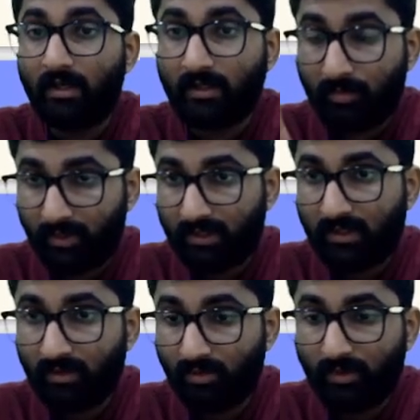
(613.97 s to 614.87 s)
the
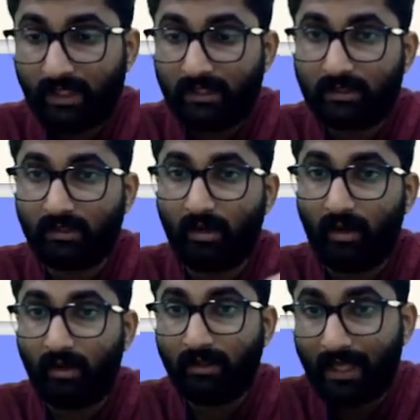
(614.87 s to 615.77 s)
person who is
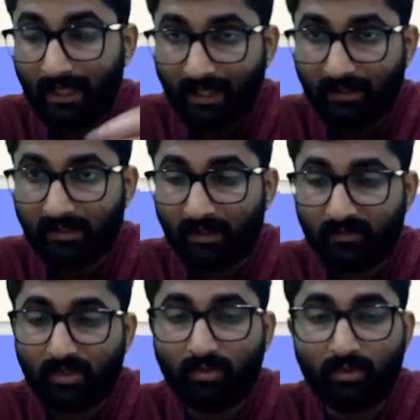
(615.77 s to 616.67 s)
taking the service, no,